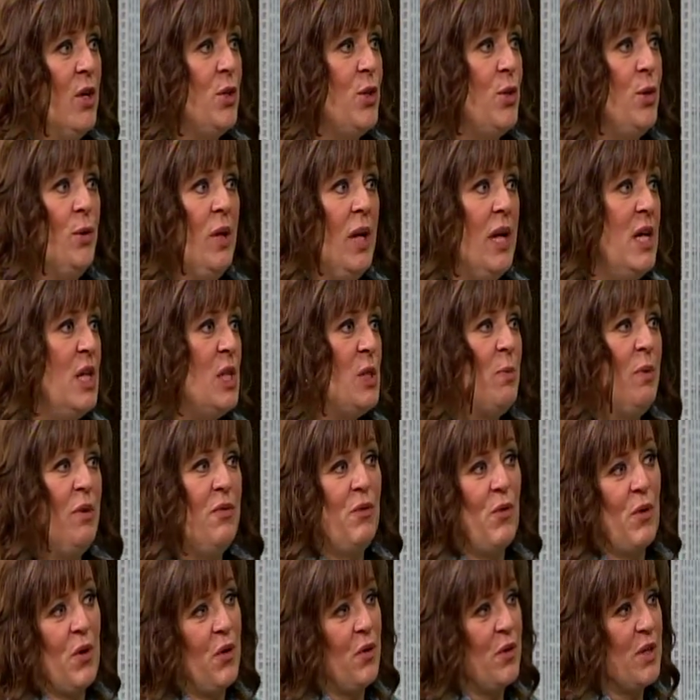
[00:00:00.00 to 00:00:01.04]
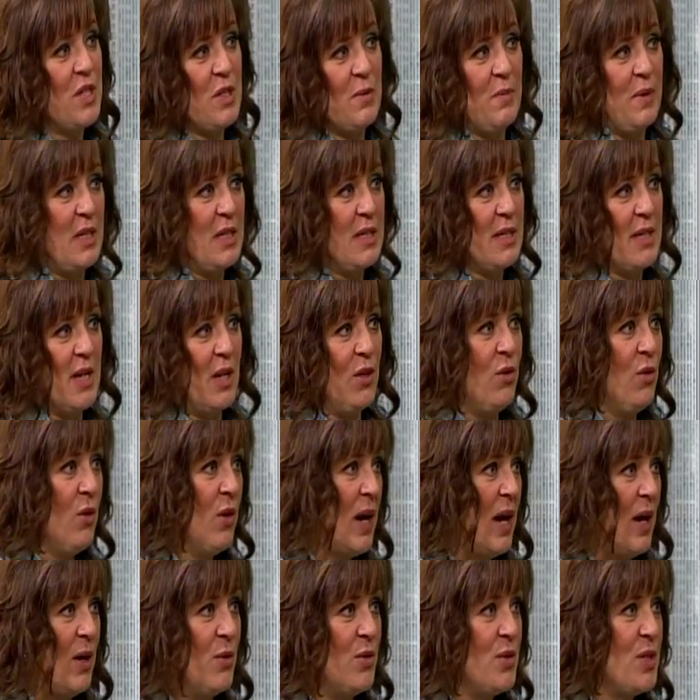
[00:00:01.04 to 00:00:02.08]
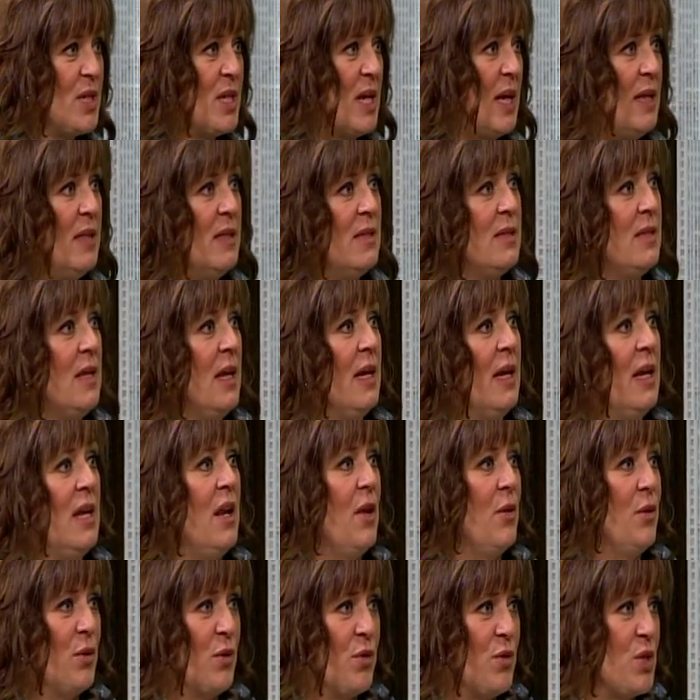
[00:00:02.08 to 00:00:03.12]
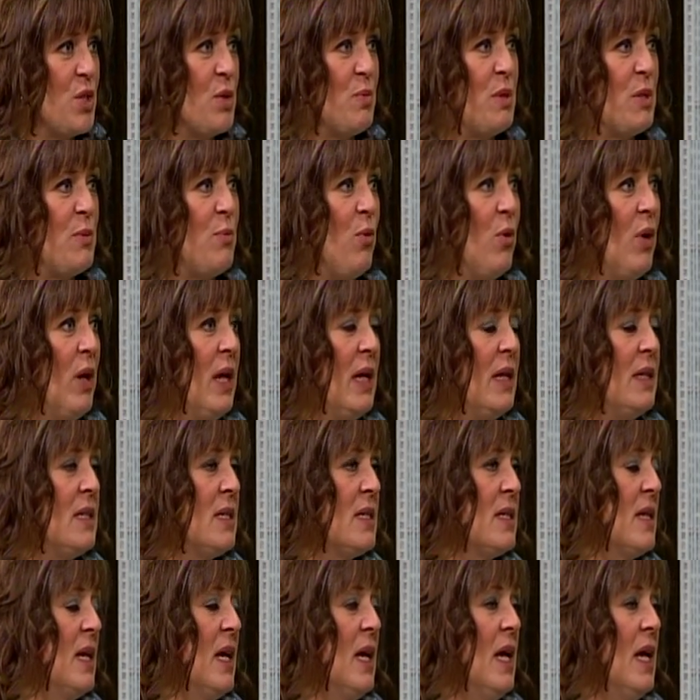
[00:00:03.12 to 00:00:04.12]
2 days before Christmas at your house and then another Christmas morning? It doesn't.